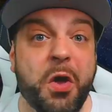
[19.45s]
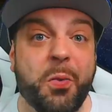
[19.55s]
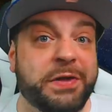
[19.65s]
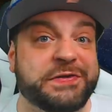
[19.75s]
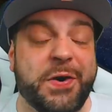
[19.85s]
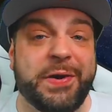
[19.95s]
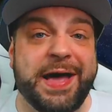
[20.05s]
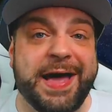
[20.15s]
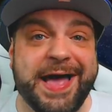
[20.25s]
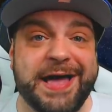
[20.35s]
What's going
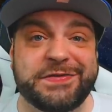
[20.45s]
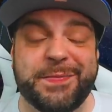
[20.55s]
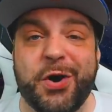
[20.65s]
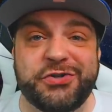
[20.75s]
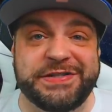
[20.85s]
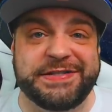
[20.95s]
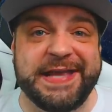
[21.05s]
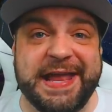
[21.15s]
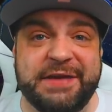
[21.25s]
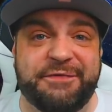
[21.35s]
on guys? I'm
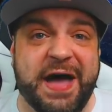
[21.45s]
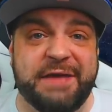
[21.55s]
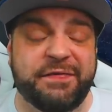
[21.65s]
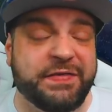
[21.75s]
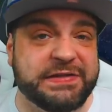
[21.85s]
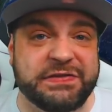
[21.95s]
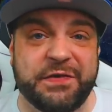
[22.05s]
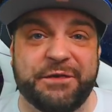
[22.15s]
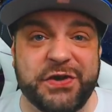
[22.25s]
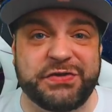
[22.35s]
RGT85. If this is
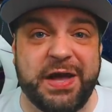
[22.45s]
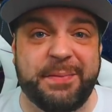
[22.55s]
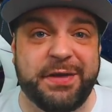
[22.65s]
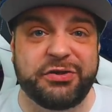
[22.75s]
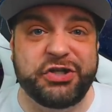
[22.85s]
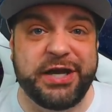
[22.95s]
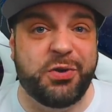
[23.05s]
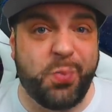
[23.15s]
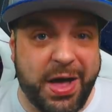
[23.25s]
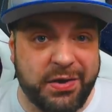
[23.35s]
your first time on the
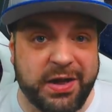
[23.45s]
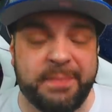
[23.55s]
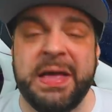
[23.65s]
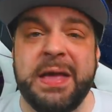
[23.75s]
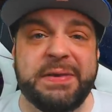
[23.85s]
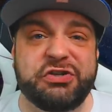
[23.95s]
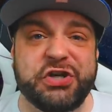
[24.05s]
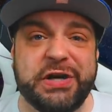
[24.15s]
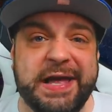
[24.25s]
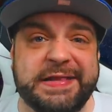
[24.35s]
channel, welcome. Be
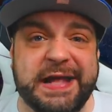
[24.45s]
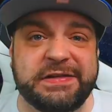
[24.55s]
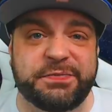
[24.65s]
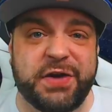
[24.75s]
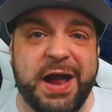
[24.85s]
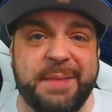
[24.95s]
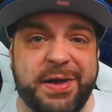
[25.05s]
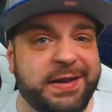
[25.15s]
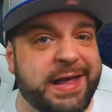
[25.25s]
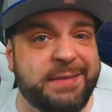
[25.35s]
sure to hit that subscribe
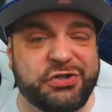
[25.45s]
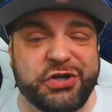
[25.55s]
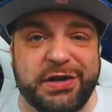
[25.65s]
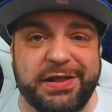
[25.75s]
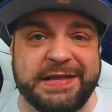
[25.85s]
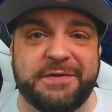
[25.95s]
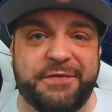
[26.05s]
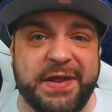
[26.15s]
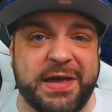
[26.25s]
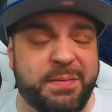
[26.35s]
button and be sure to like the
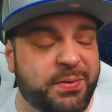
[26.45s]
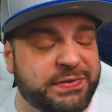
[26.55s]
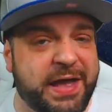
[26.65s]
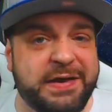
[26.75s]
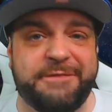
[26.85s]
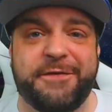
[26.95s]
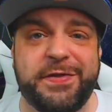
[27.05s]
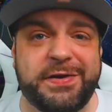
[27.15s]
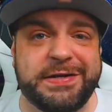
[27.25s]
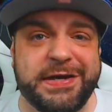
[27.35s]
video. But without any
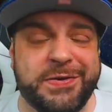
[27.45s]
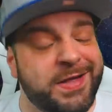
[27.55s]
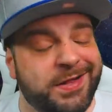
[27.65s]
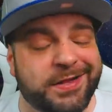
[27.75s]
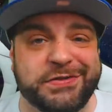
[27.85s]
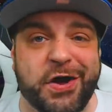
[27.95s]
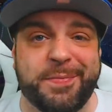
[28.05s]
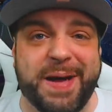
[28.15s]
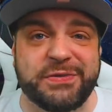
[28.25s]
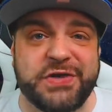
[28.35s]
further ado, let's talk
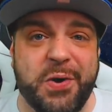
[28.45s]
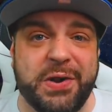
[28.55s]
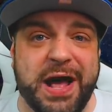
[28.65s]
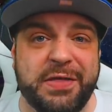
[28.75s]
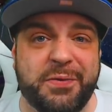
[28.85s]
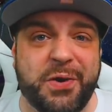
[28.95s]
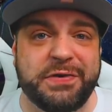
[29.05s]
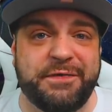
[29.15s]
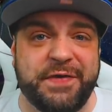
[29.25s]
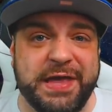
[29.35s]
about what's going on in the
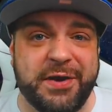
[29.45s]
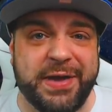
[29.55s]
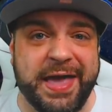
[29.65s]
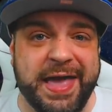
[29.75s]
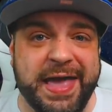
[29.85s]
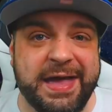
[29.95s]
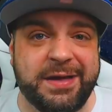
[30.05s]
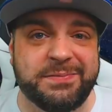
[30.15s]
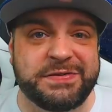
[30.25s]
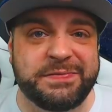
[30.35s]
world of video games.